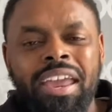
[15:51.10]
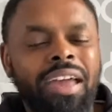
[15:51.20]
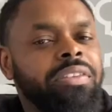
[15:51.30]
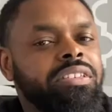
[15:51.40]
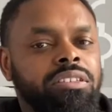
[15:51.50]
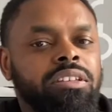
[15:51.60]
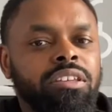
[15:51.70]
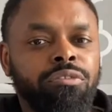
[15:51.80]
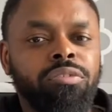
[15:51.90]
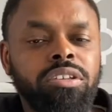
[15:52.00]
And this is the
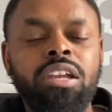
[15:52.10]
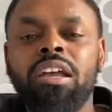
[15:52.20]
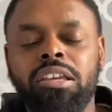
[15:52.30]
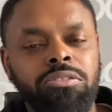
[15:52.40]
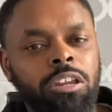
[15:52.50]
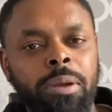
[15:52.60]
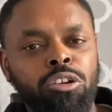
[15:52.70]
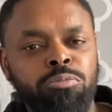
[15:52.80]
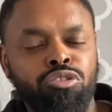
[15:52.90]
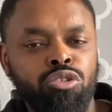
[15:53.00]
difference. It's not about
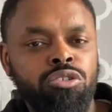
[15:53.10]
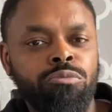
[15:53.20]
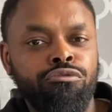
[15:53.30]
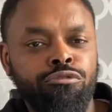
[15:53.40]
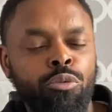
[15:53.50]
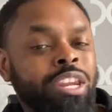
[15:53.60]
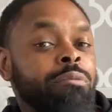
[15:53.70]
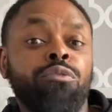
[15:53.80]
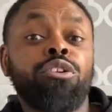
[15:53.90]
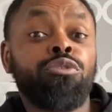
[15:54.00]
just producing fruit when
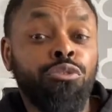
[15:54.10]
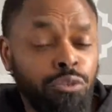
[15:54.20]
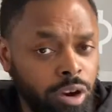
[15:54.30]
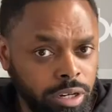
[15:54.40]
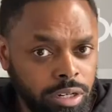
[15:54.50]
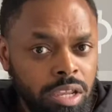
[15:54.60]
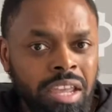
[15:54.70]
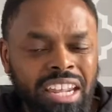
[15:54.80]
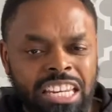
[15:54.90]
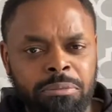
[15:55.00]
everything's fine.
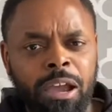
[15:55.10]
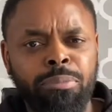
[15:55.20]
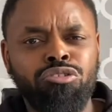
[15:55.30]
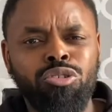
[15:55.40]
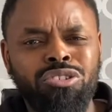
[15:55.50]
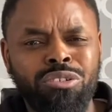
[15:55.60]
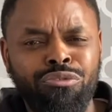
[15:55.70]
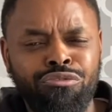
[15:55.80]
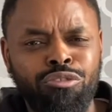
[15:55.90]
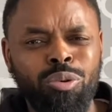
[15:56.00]
It's about producing
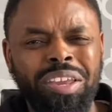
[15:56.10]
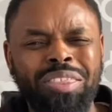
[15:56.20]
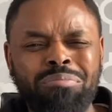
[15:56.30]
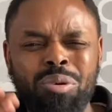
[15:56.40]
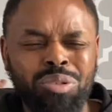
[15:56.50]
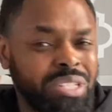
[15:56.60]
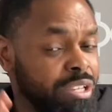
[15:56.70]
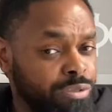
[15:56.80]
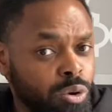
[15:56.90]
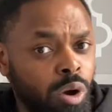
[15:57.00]
fruit in the most
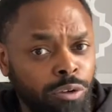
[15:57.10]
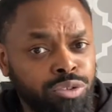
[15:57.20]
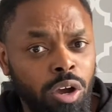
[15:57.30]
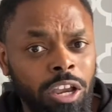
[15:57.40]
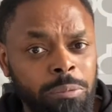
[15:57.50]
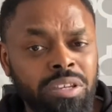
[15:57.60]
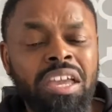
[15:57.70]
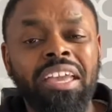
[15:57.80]
difficult of times.